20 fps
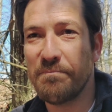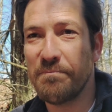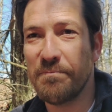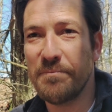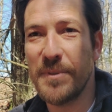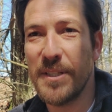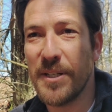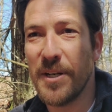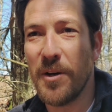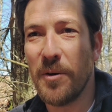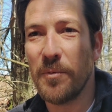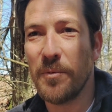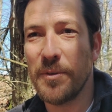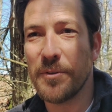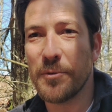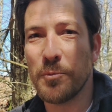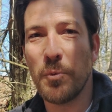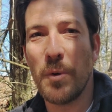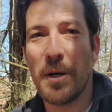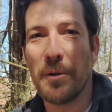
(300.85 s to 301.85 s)
you know,
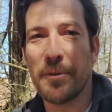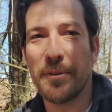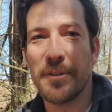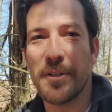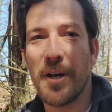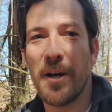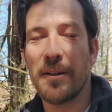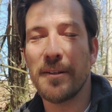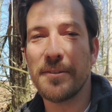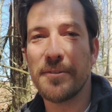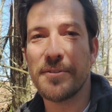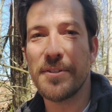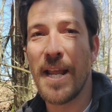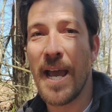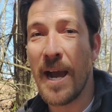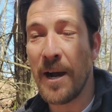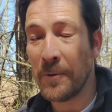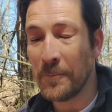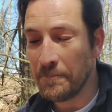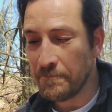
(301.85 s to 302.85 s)
this wealth of knowledge.
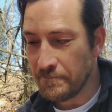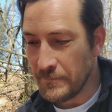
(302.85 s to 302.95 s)
Now,